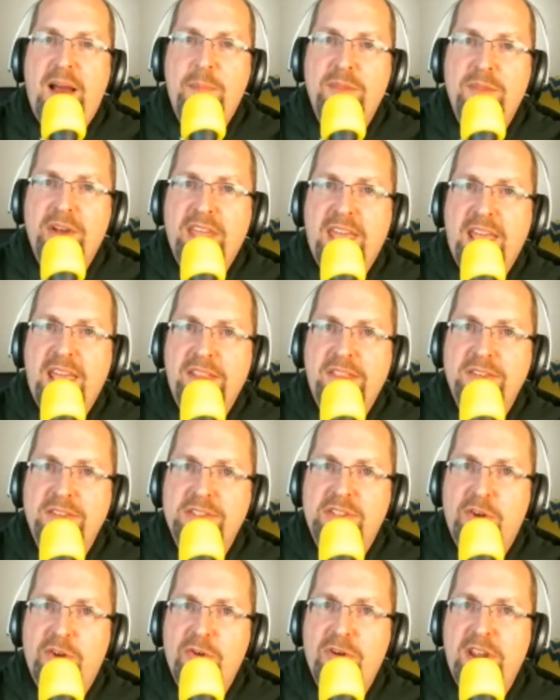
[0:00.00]
I'm looking at the
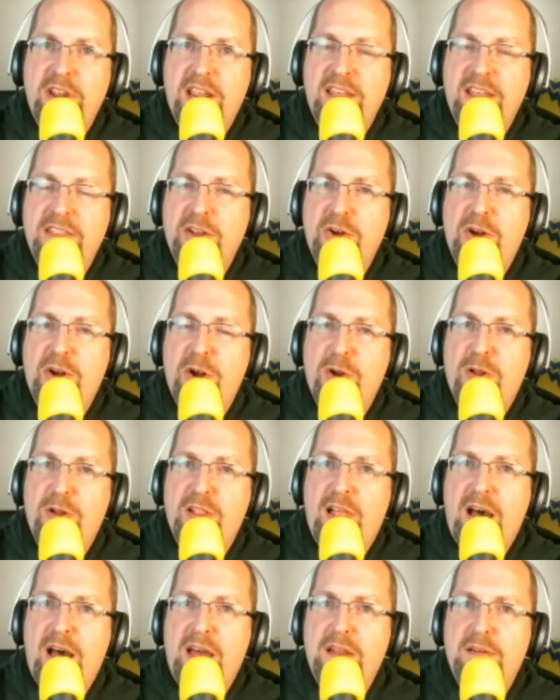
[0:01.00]
story, and there are a
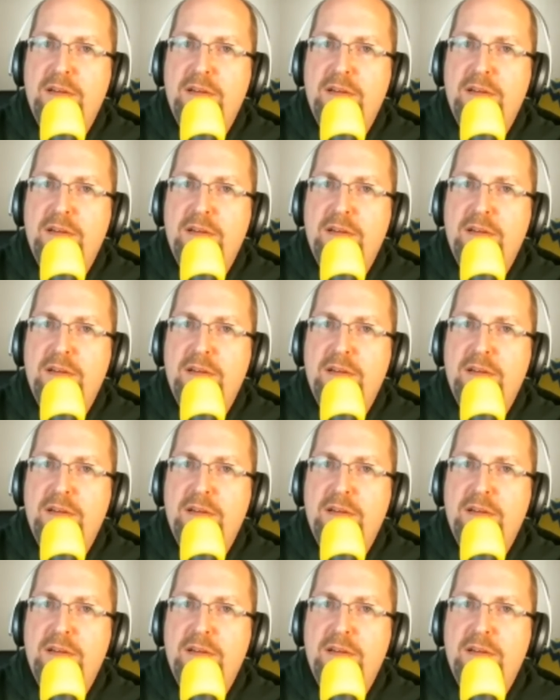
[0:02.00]
lot.